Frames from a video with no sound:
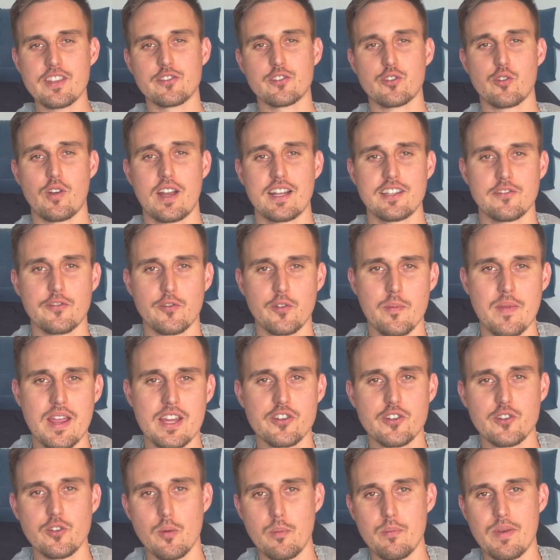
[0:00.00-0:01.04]

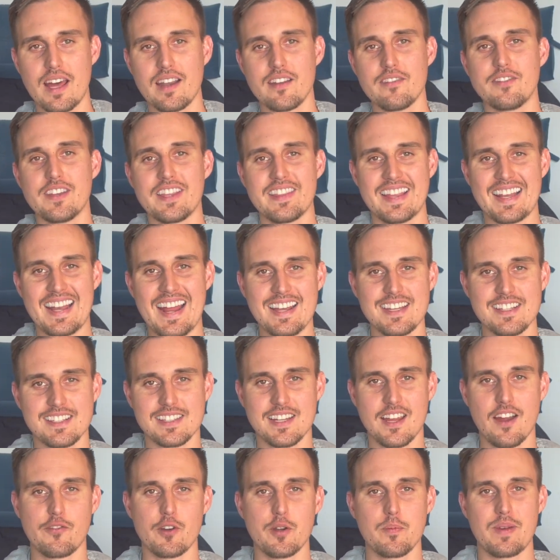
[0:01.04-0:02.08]
transformational benefit that I
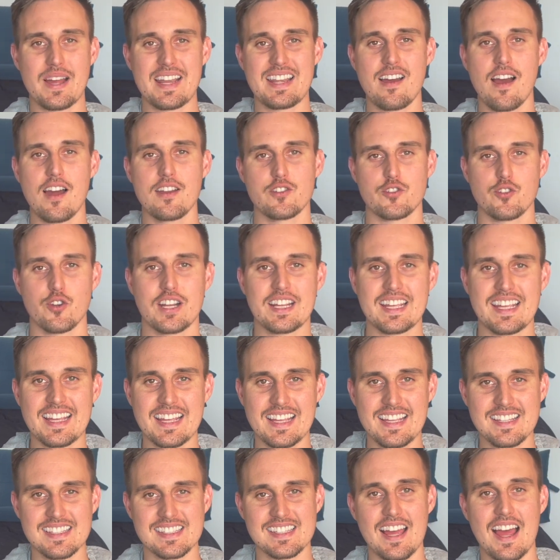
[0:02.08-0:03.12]
discovered by not drinking
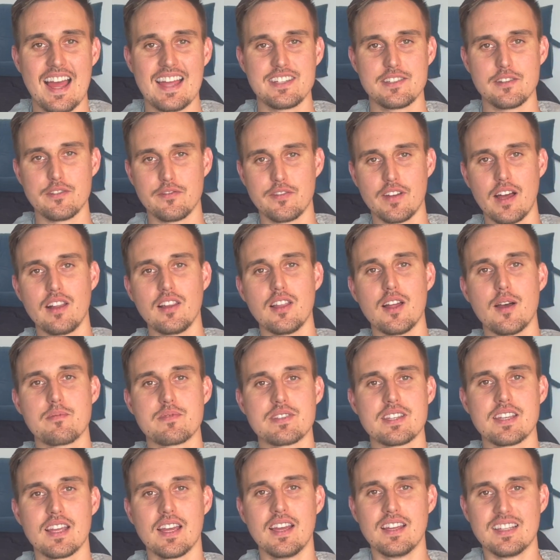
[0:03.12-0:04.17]
is I
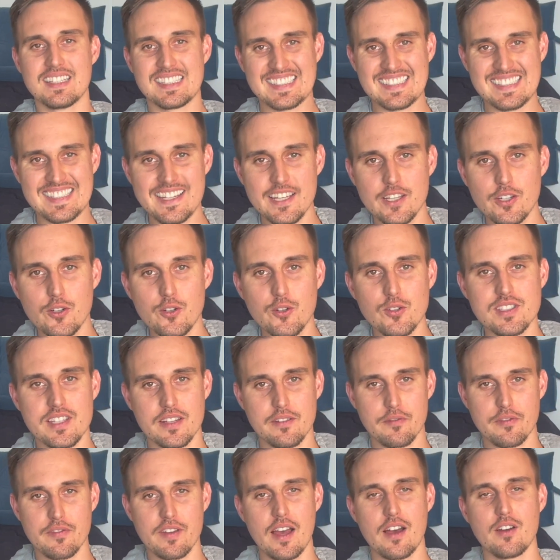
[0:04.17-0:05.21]
developed skills and
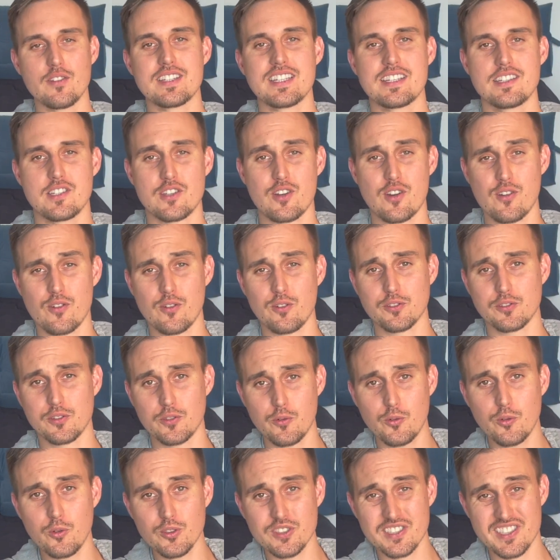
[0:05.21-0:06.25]
found internal
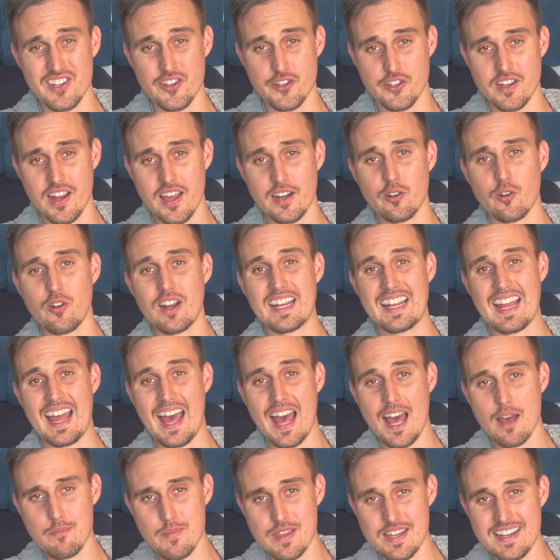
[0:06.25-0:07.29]
tools to generate
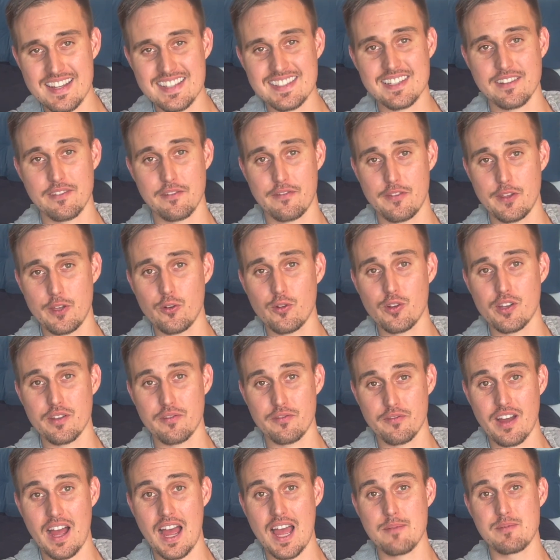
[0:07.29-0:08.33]
happiness and feel-good
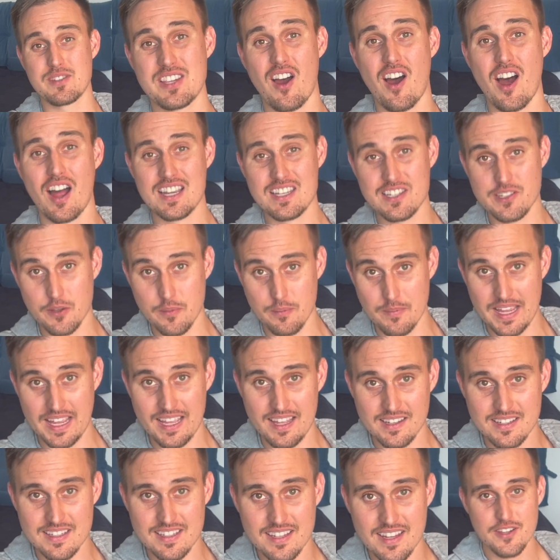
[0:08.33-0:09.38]
vibes on
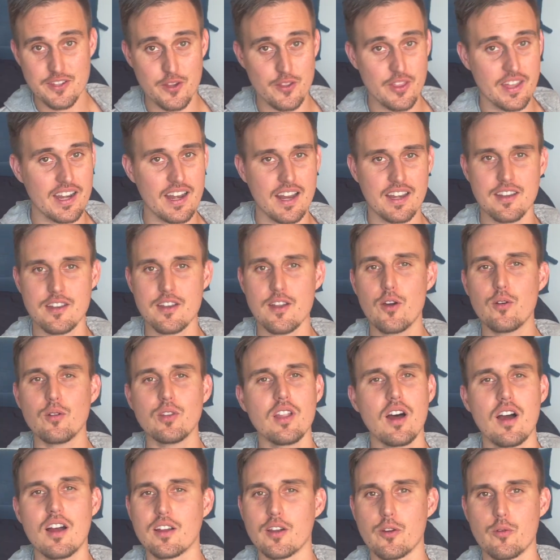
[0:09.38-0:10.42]
demand so that I no
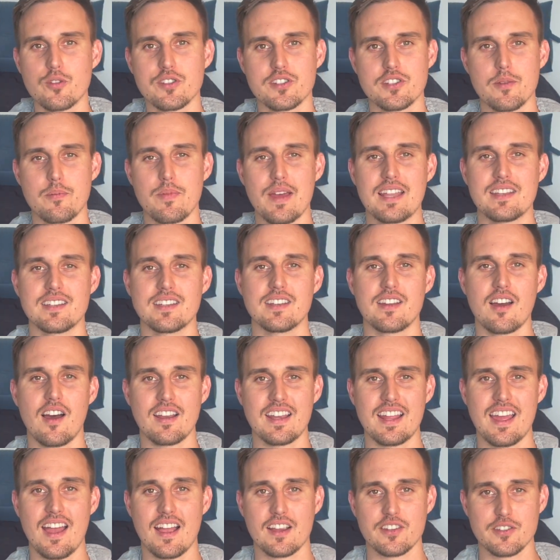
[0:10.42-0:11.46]
longer was dependent on
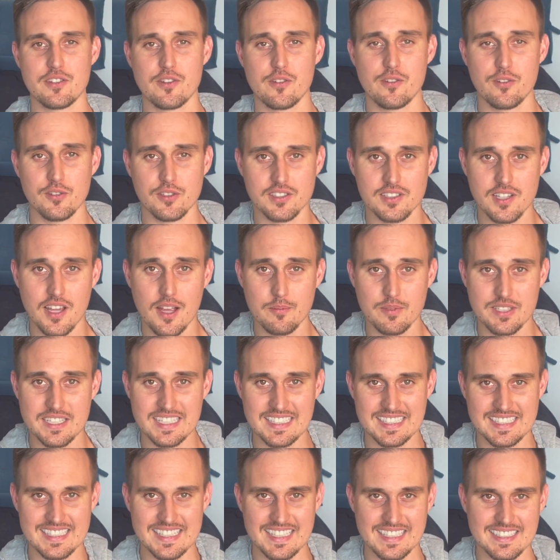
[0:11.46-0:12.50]
external
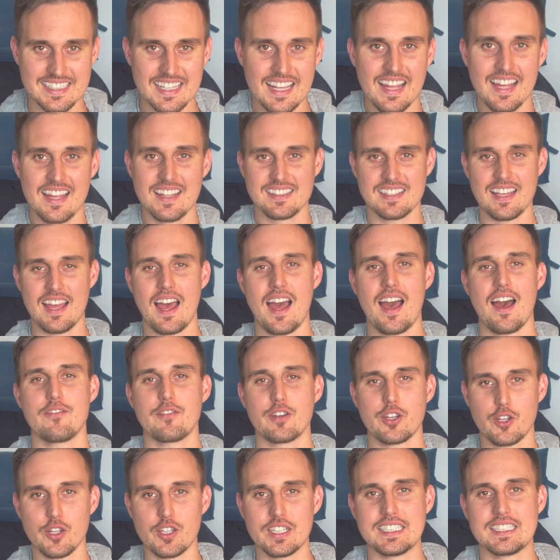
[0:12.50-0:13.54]
substances to have a
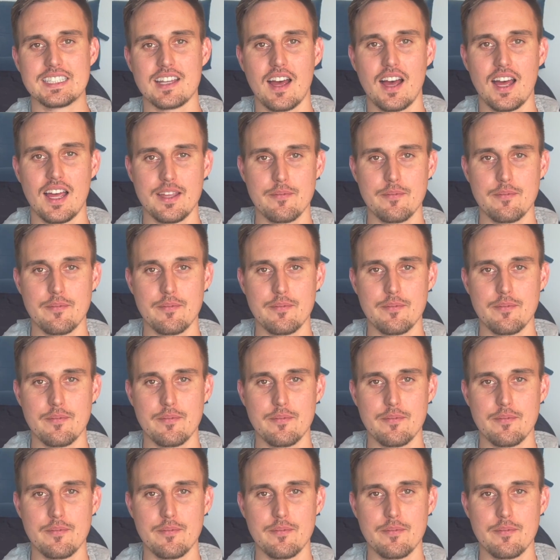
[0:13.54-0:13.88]
good time.